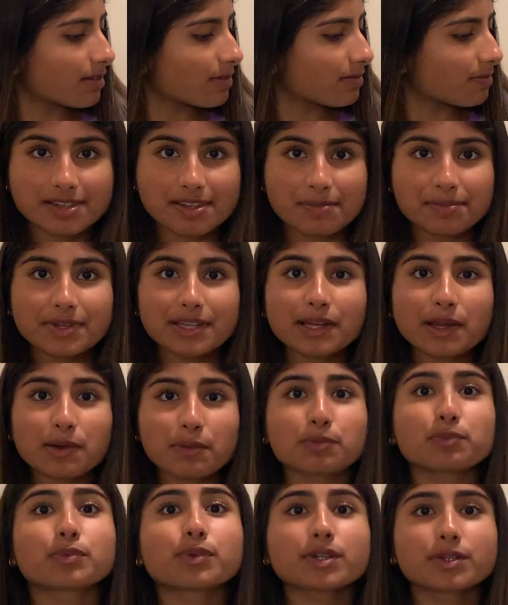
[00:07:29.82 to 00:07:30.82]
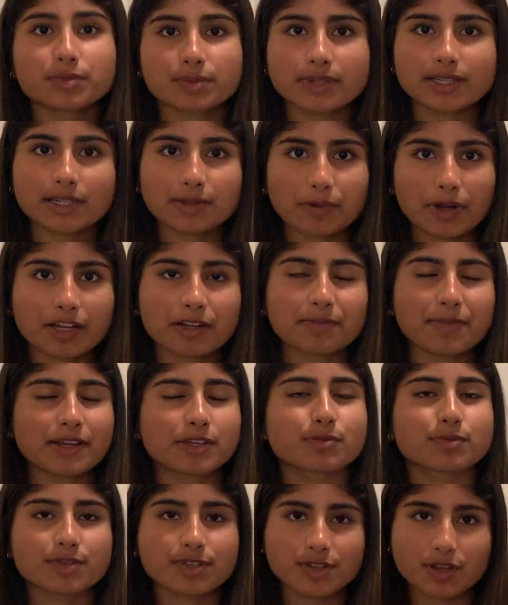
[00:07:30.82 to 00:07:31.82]
Something I would really
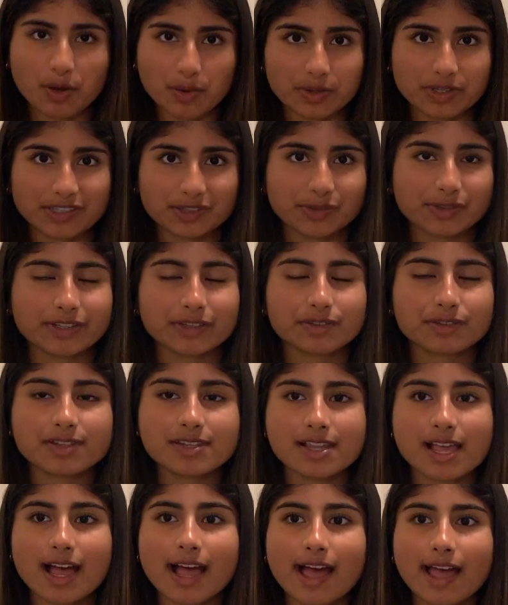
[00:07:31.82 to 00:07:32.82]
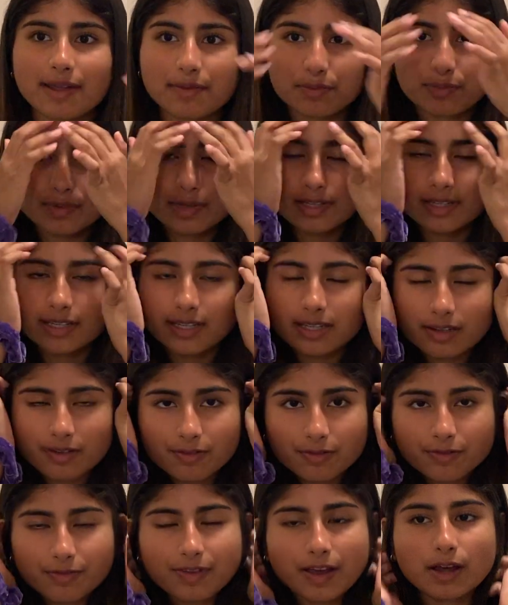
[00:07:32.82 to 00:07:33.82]
recommend was coconut oil, because that I really
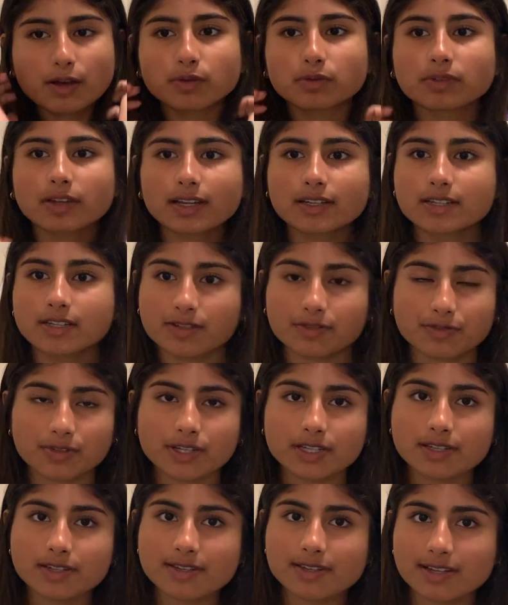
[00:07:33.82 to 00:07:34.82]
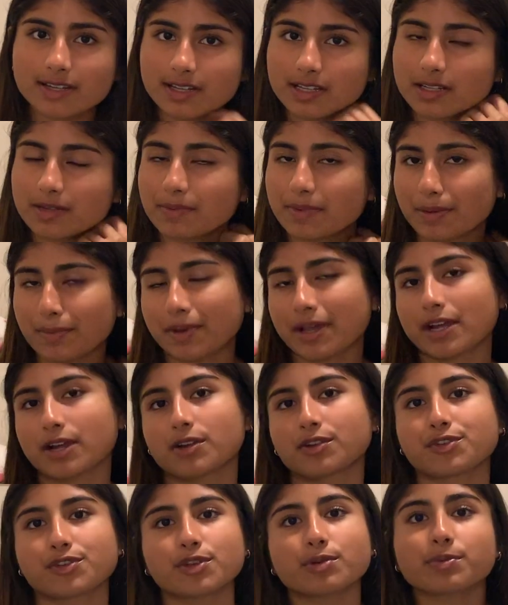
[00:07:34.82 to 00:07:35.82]
felt a difference and it made my
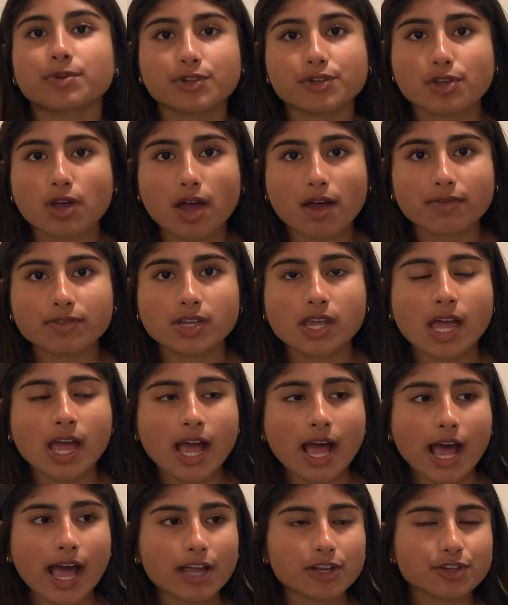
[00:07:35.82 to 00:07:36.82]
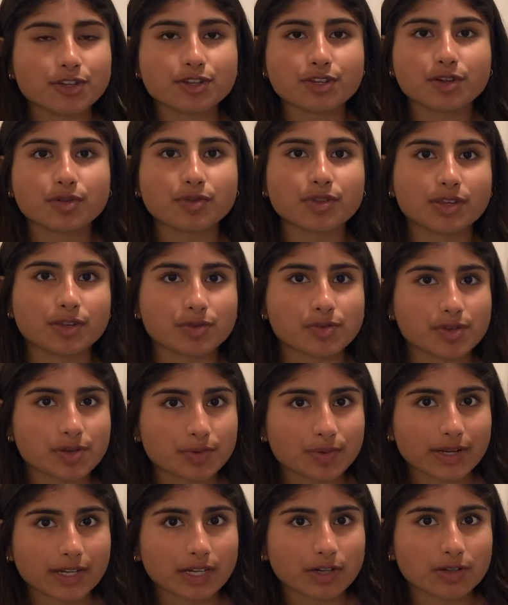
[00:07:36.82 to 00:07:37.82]
hair super soft. I just don't use it
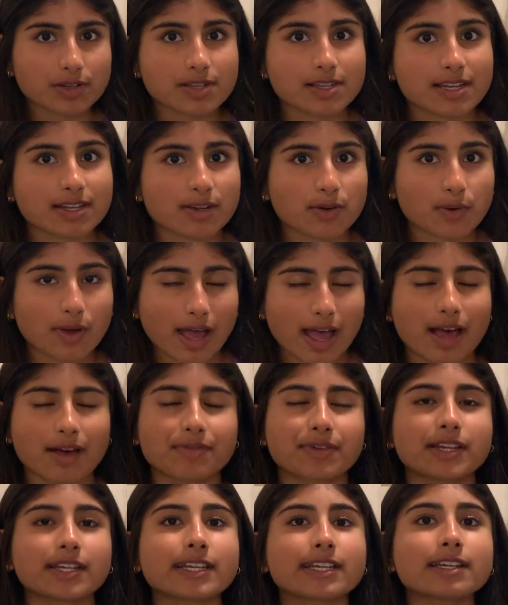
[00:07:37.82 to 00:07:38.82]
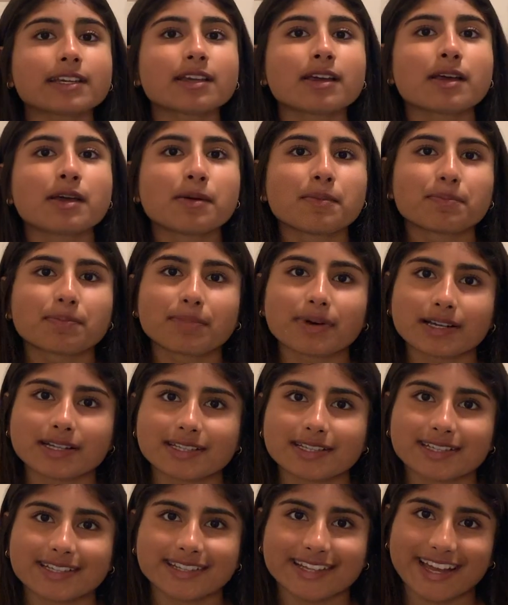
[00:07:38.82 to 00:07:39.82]
right now because I don't have any,
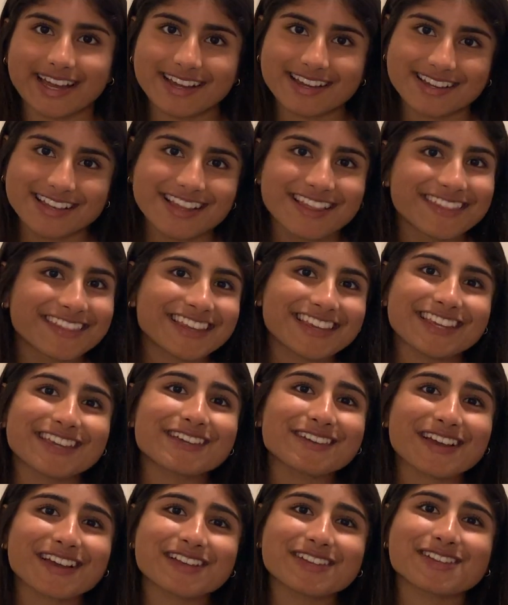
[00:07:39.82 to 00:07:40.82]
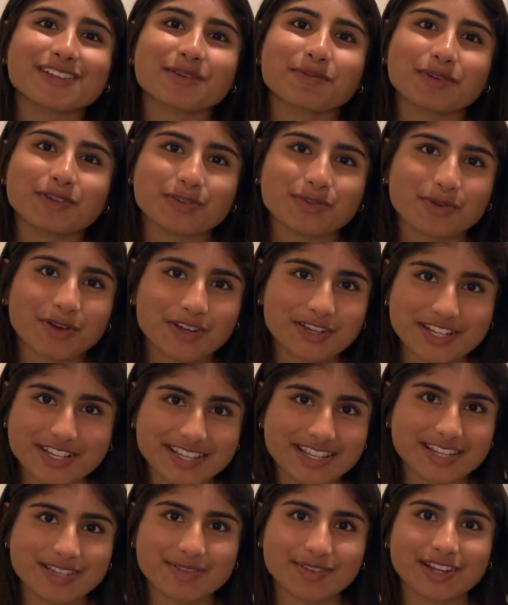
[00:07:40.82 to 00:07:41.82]
but yeah. Thank you guys so much for watching
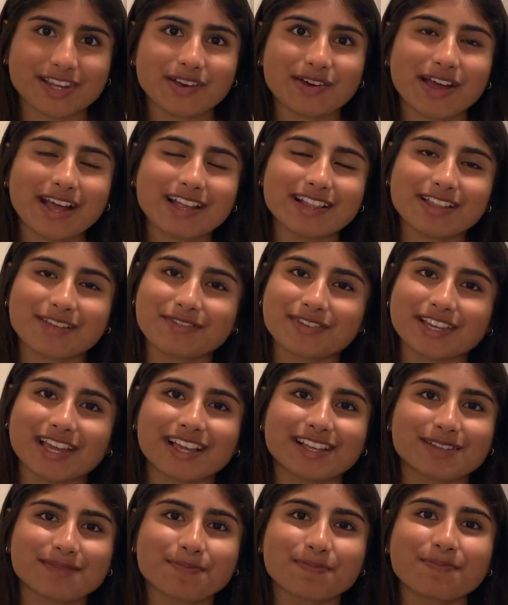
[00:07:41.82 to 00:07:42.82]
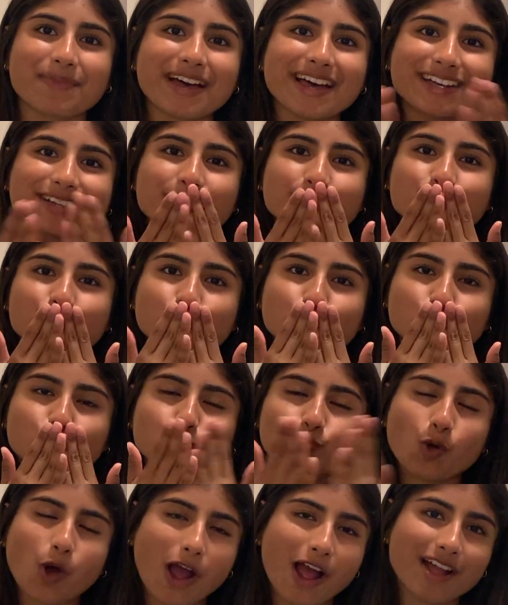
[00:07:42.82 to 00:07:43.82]
this video. I love you guys. Bye.
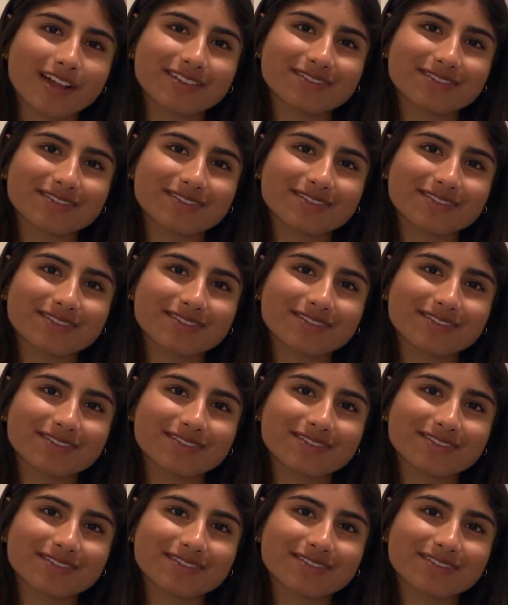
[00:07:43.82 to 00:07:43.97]
Mwah.